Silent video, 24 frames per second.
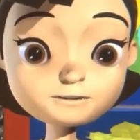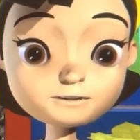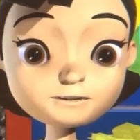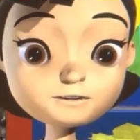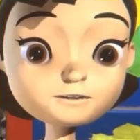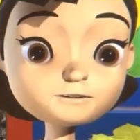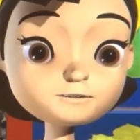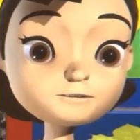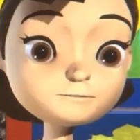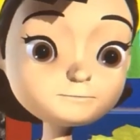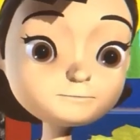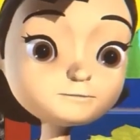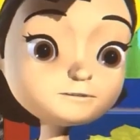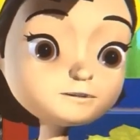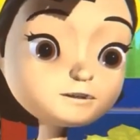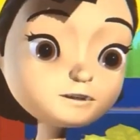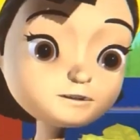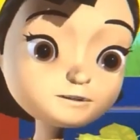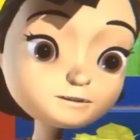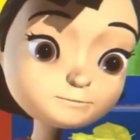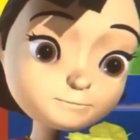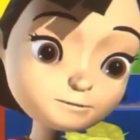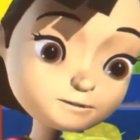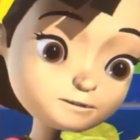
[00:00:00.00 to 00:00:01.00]
but it can also be
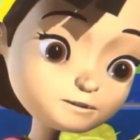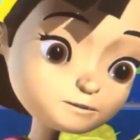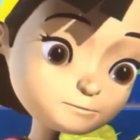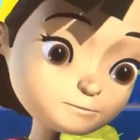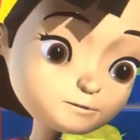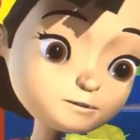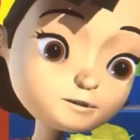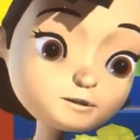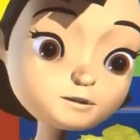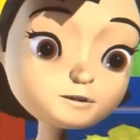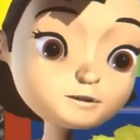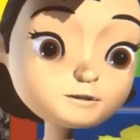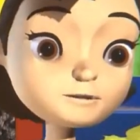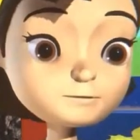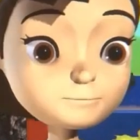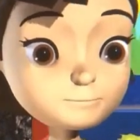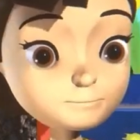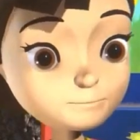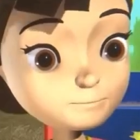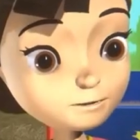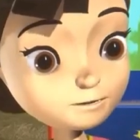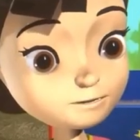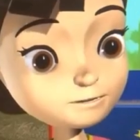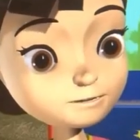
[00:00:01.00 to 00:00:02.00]
caused by sewage,
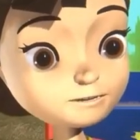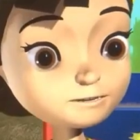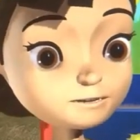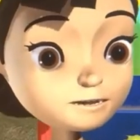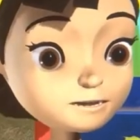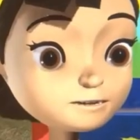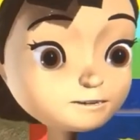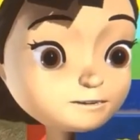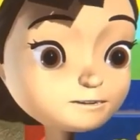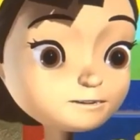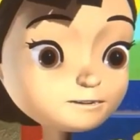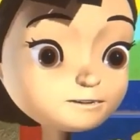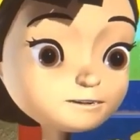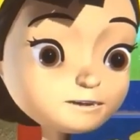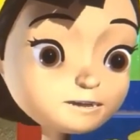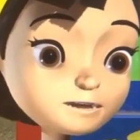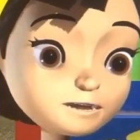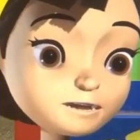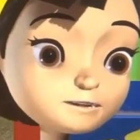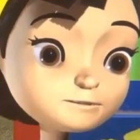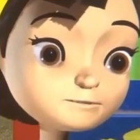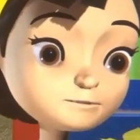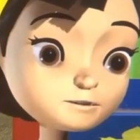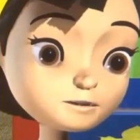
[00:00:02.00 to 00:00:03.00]
pesticides,
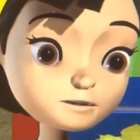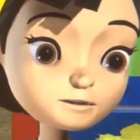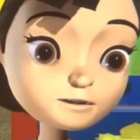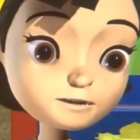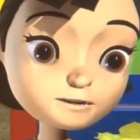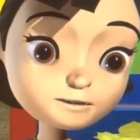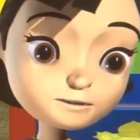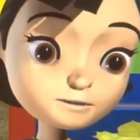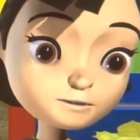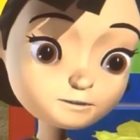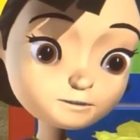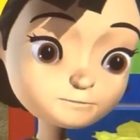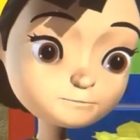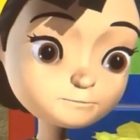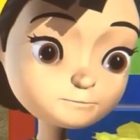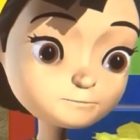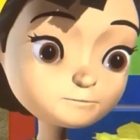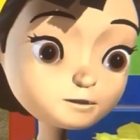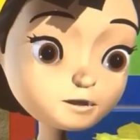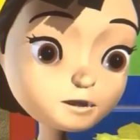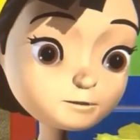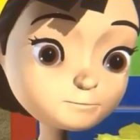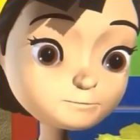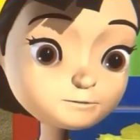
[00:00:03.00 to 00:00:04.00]
and fertilizers
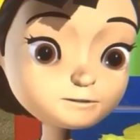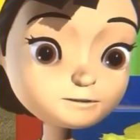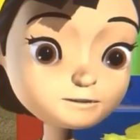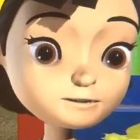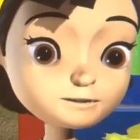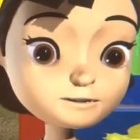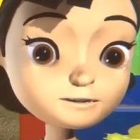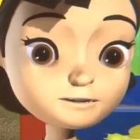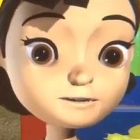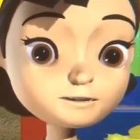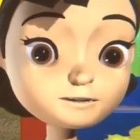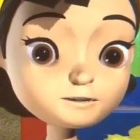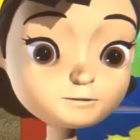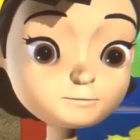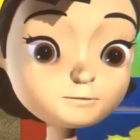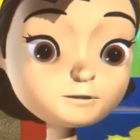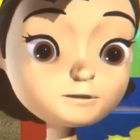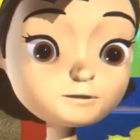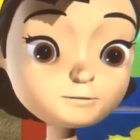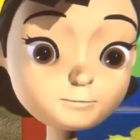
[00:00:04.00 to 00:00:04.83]
from farms leaking into